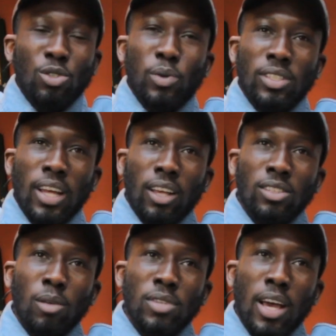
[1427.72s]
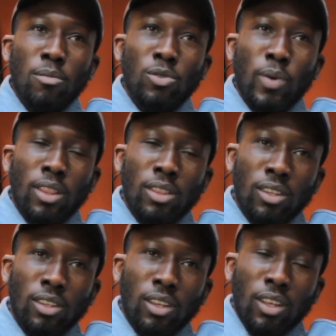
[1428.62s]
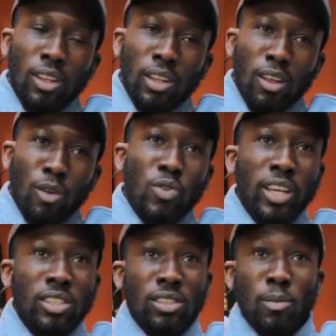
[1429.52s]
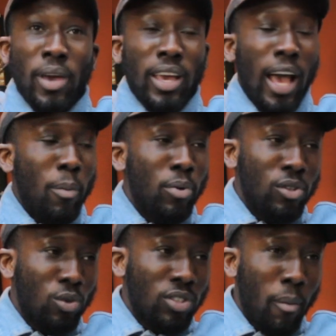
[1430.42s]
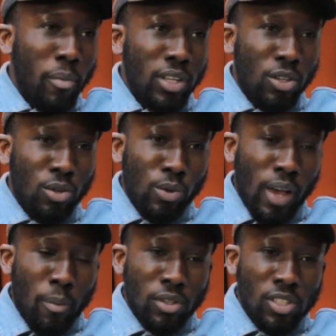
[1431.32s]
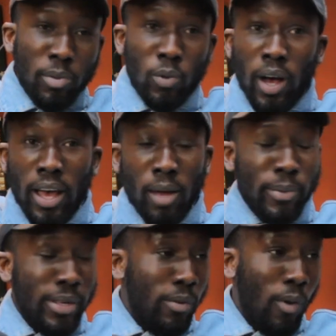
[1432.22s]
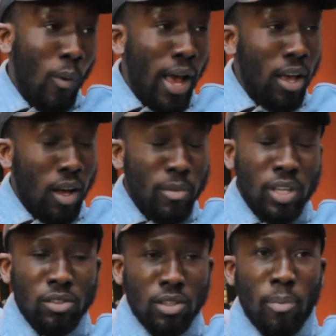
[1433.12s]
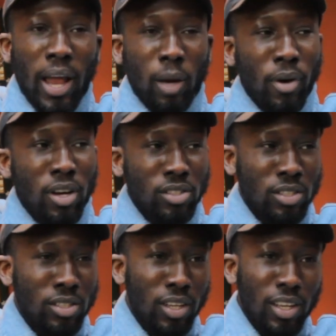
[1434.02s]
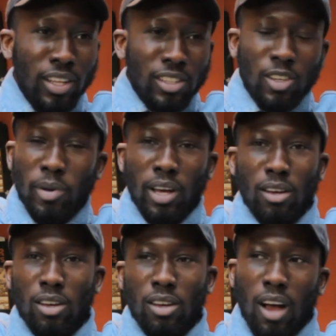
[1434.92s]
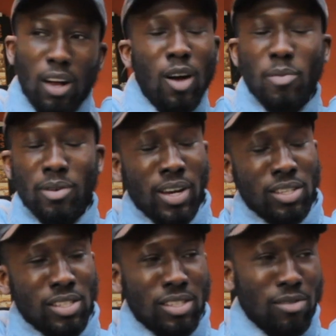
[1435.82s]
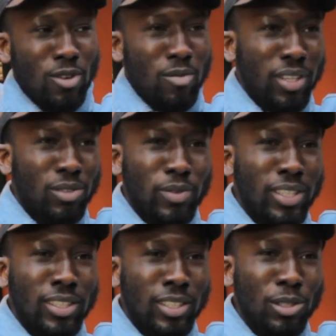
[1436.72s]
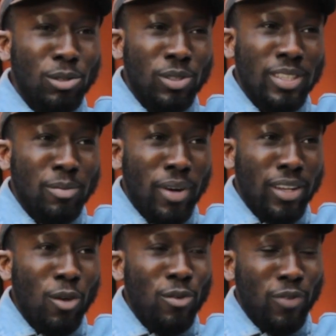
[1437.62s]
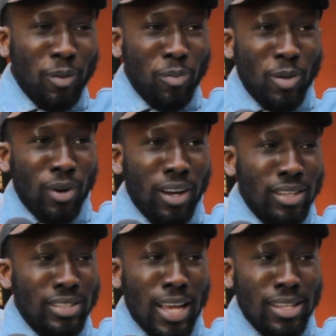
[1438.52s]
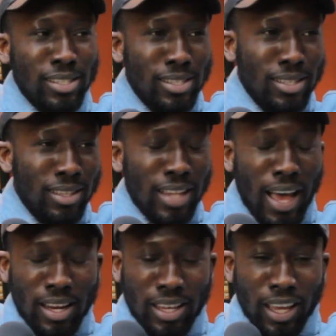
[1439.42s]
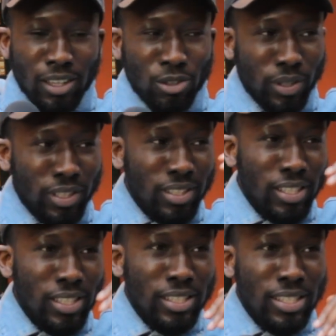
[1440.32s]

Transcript: always like sometimes when a race debate happens or somebody who happens to be white and be with a white, I mean, a black person, they'll be like, I can't be racist. I've got mixed race children. But I don't think people understand like the intricacies